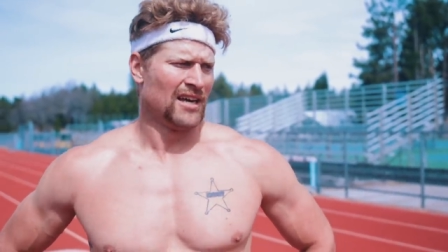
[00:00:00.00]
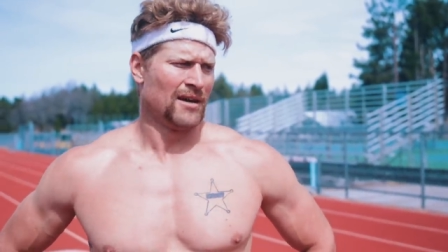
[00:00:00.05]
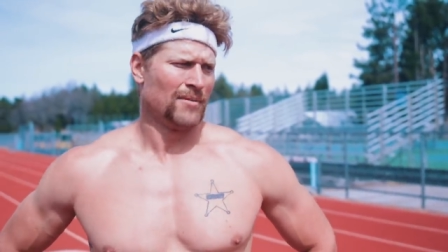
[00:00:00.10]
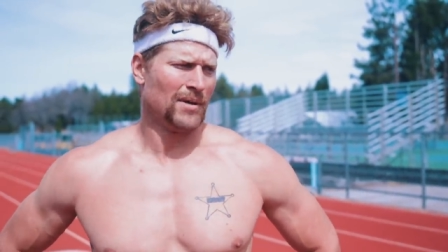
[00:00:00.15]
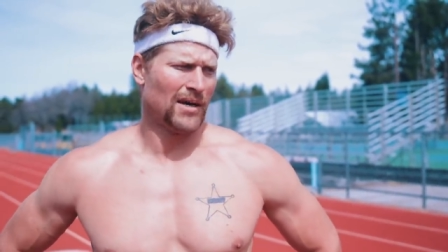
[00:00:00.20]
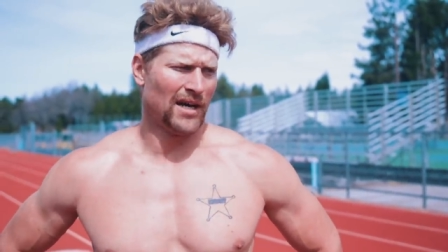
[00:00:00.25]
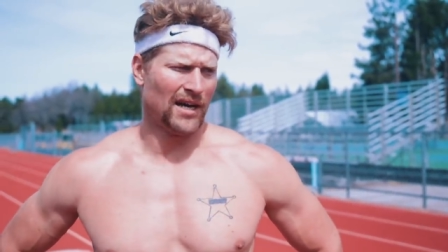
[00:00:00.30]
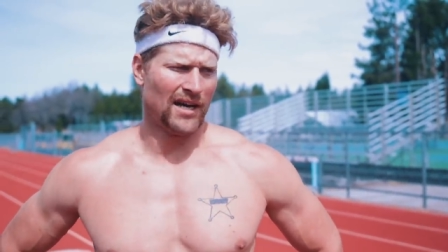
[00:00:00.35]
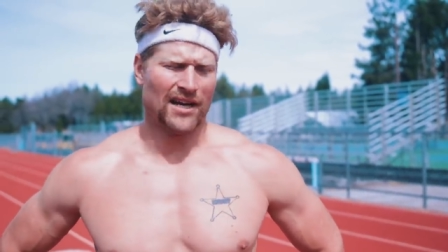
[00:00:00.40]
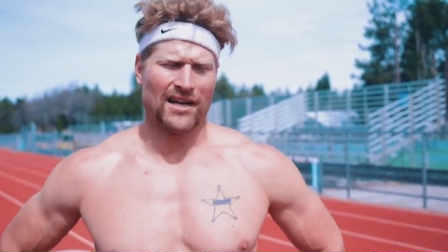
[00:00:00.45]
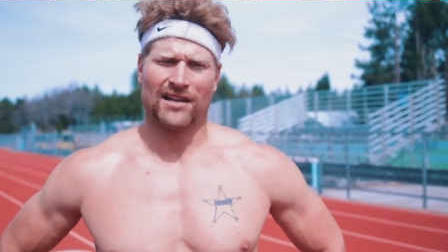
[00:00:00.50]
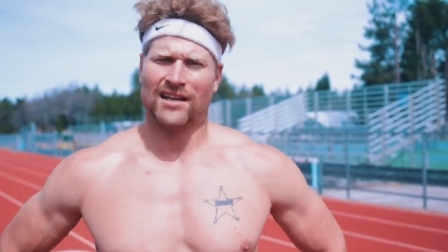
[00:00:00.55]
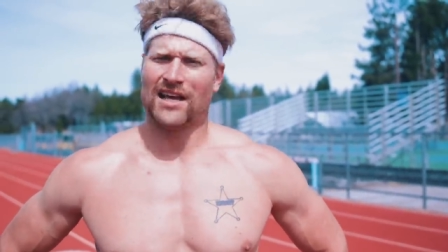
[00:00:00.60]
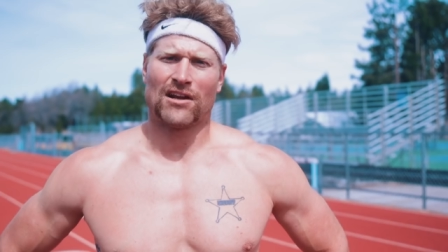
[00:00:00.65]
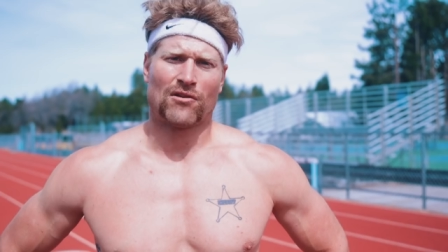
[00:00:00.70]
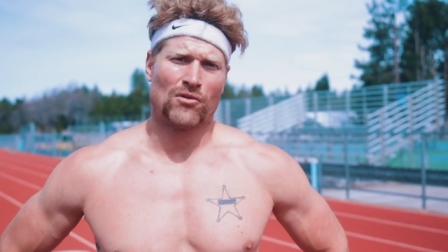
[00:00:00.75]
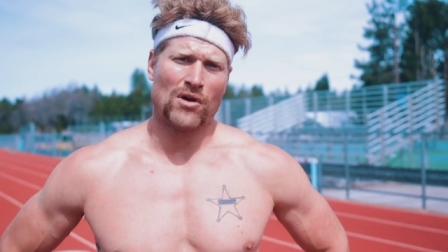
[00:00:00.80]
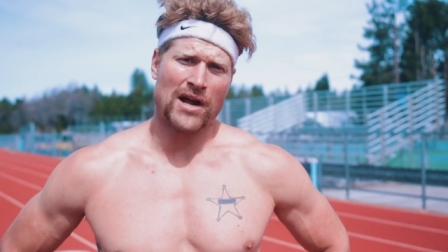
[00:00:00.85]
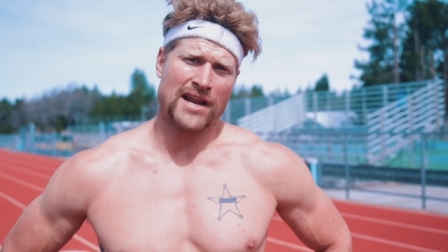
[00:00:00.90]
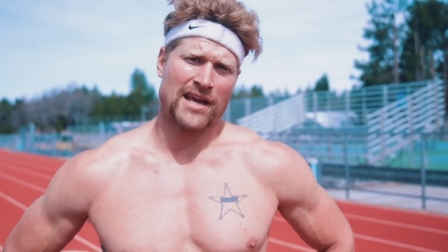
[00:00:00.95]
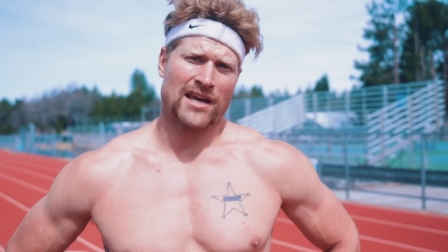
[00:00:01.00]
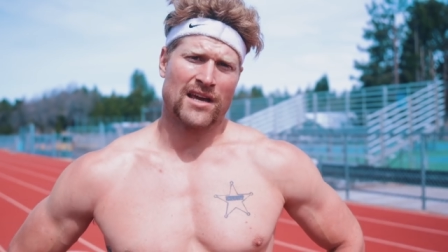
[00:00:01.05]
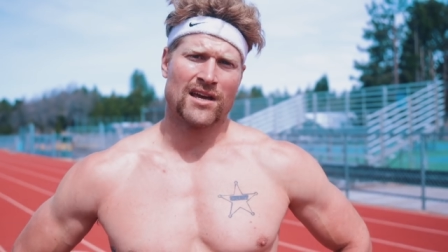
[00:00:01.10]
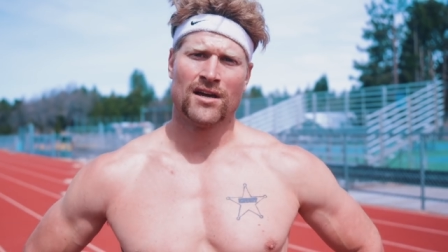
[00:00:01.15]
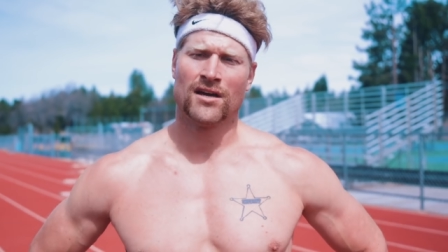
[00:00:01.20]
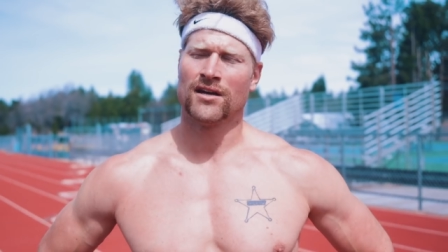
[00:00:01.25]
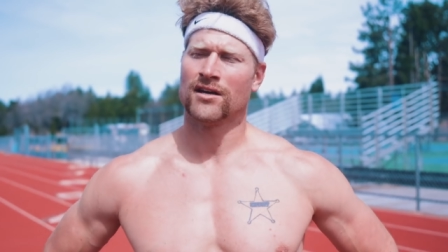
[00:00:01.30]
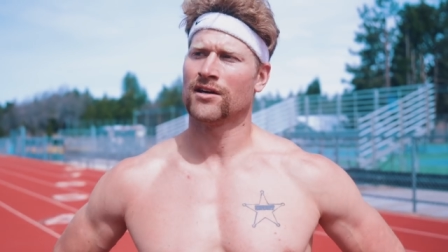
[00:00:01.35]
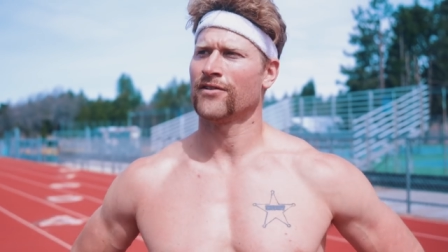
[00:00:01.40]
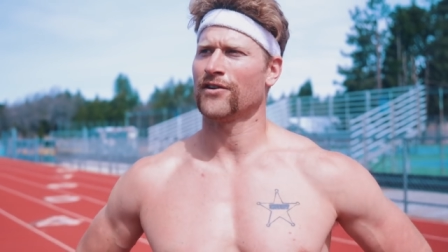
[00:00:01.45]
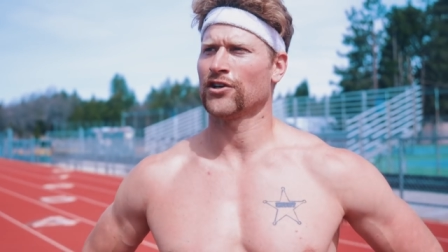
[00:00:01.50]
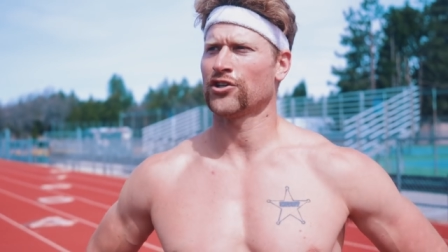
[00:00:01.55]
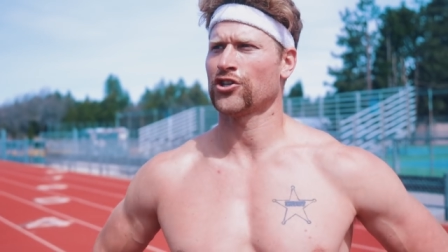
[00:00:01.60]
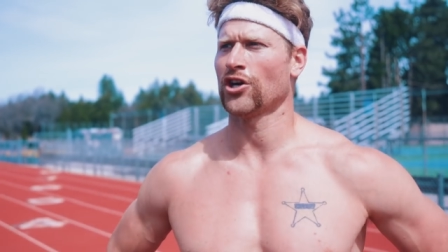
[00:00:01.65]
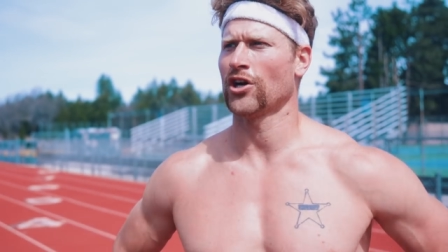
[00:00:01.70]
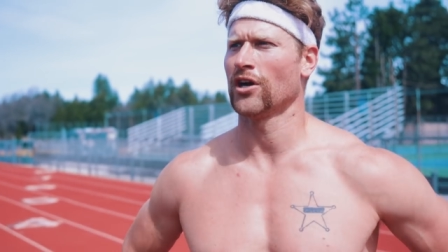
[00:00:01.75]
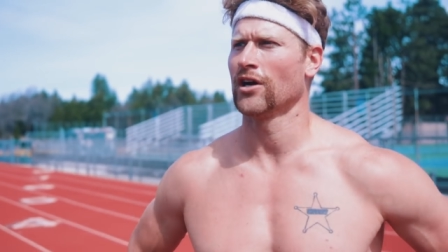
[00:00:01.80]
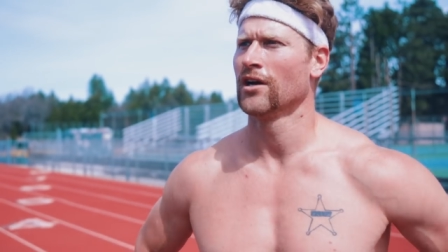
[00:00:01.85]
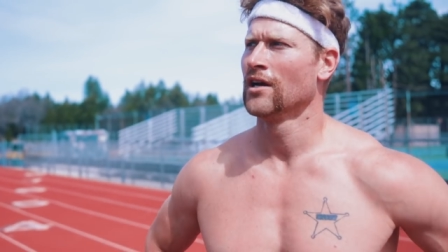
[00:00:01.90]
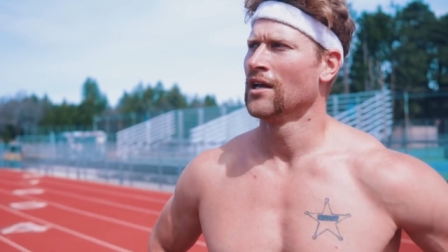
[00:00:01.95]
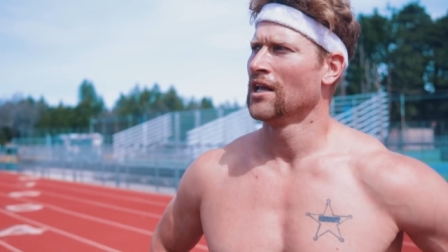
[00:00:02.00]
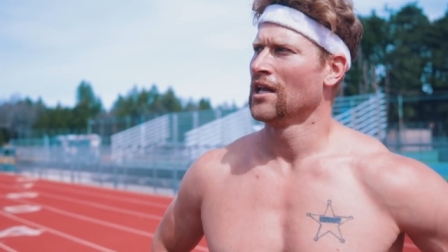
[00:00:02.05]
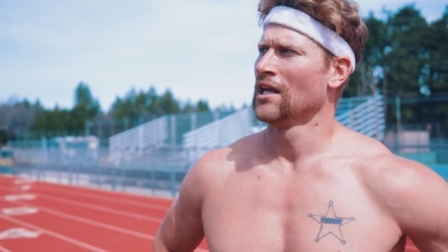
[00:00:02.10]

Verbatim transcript: but and like running for sure,